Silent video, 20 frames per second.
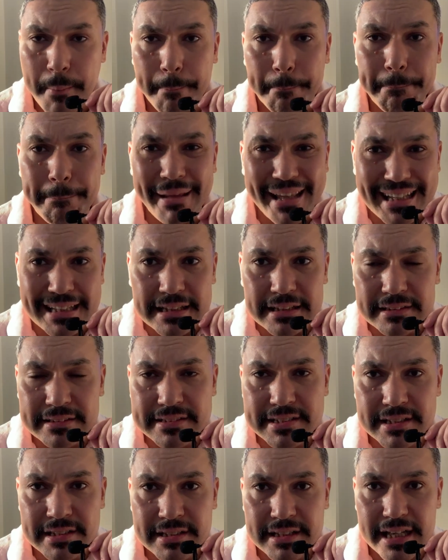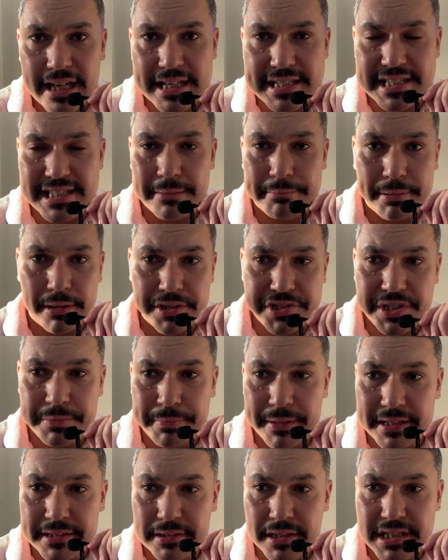built as the past
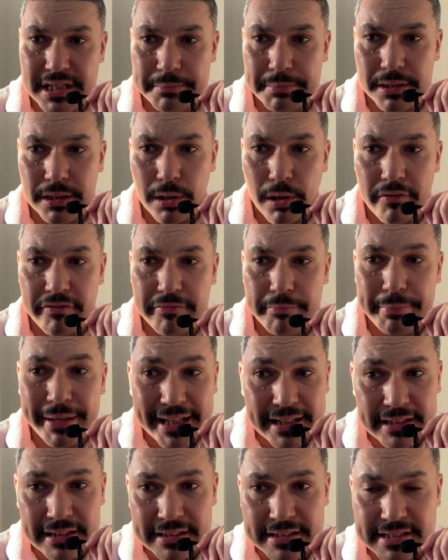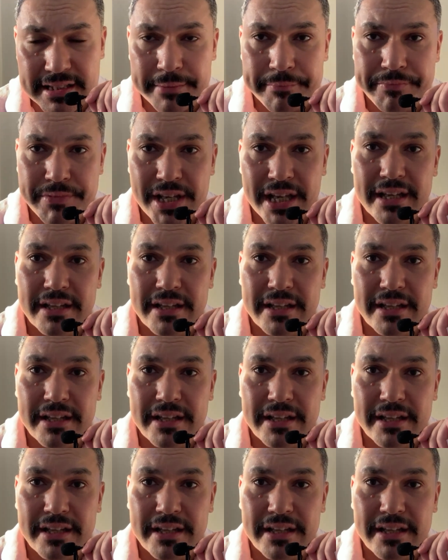participle of build,